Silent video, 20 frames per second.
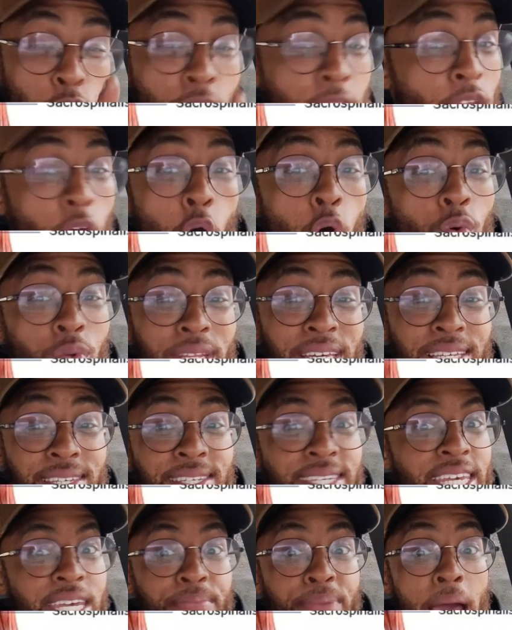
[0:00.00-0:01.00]
can only
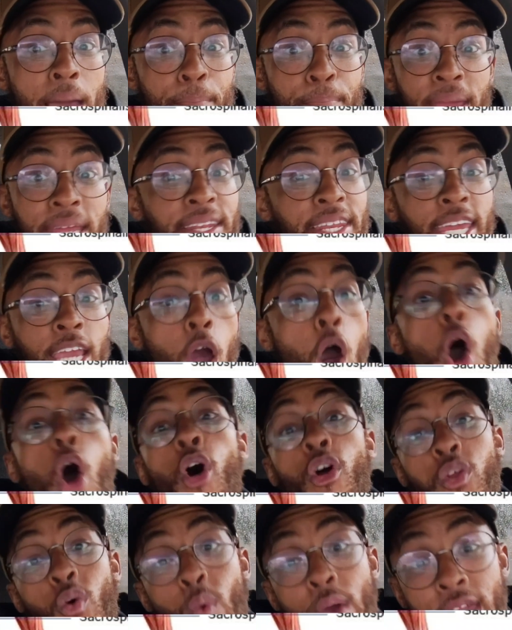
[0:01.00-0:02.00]
see by bending
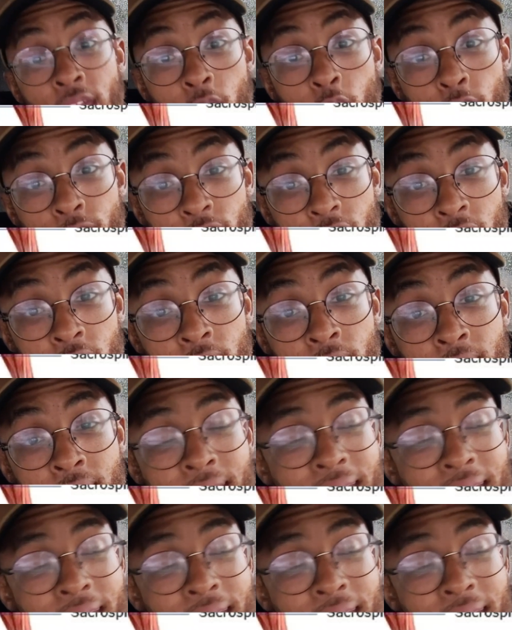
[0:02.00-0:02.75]
all the way over.